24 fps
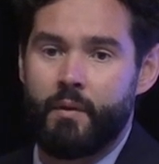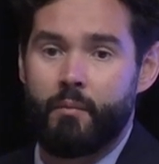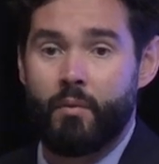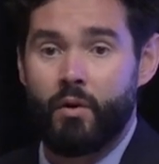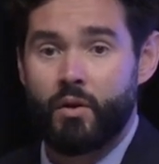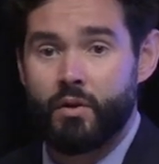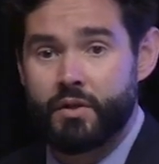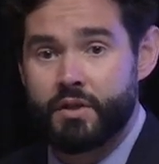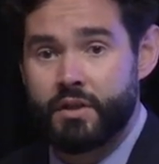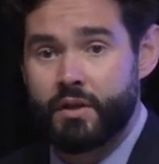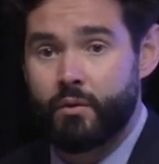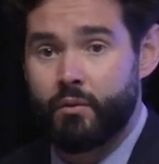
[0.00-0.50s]

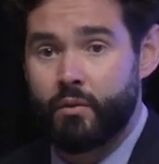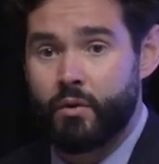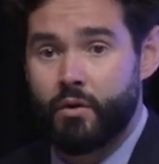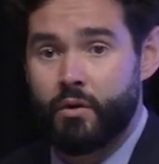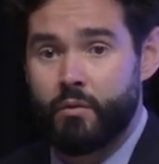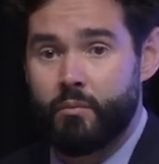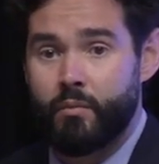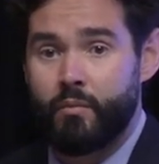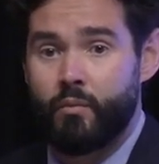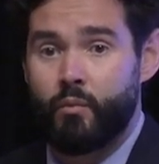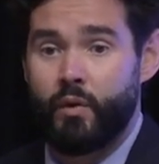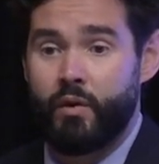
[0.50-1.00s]
emergency
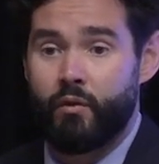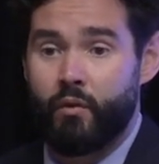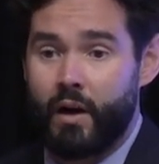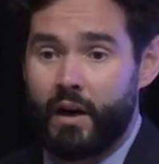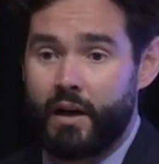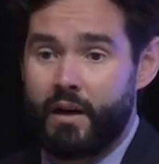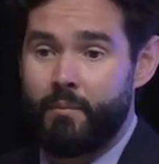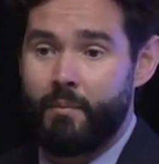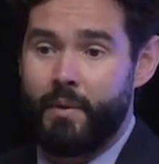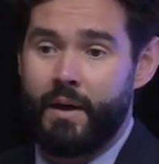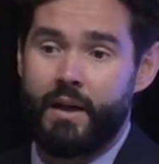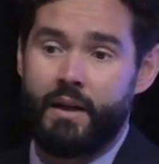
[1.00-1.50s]
room, we
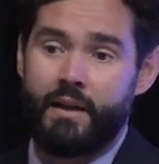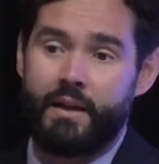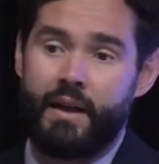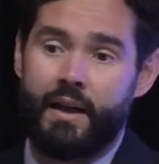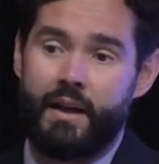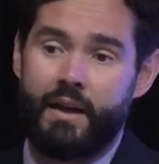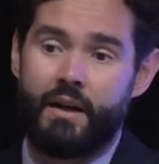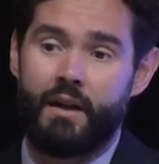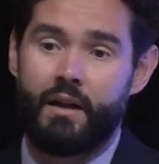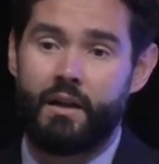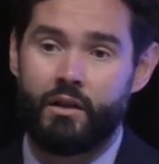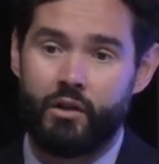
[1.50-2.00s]
recommend
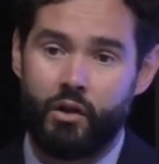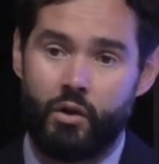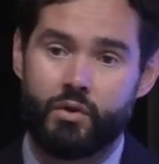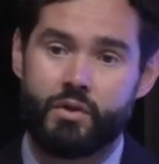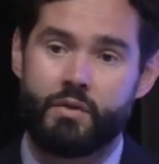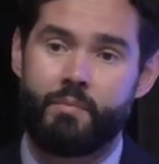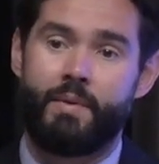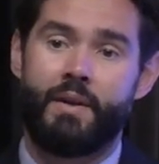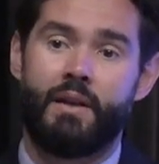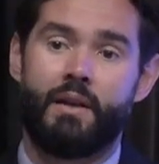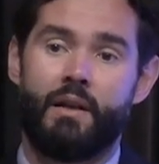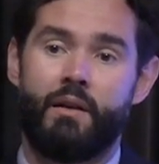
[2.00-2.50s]
getting a
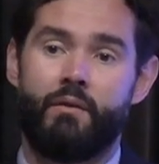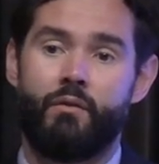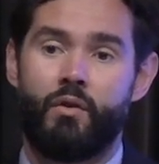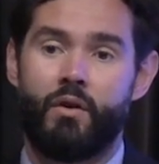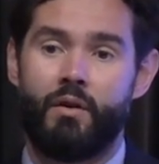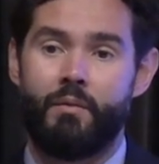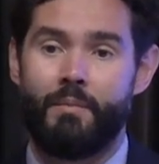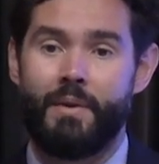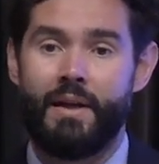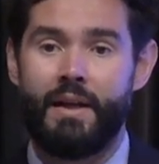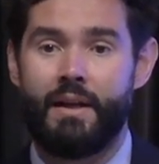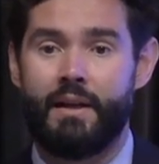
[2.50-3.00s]
clozapine level
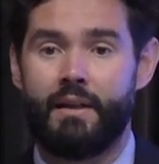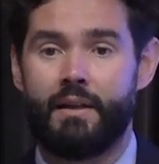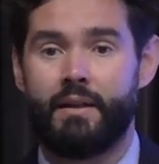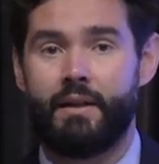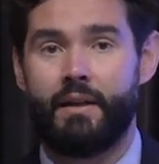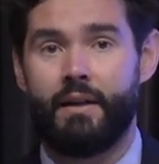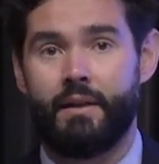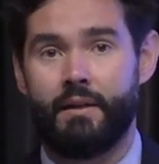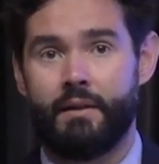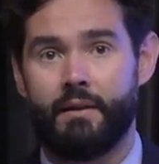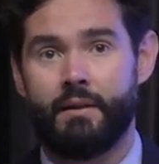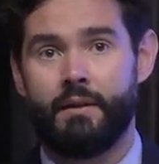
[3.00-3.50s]

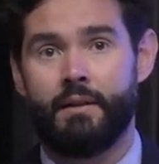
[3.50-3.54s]
immediately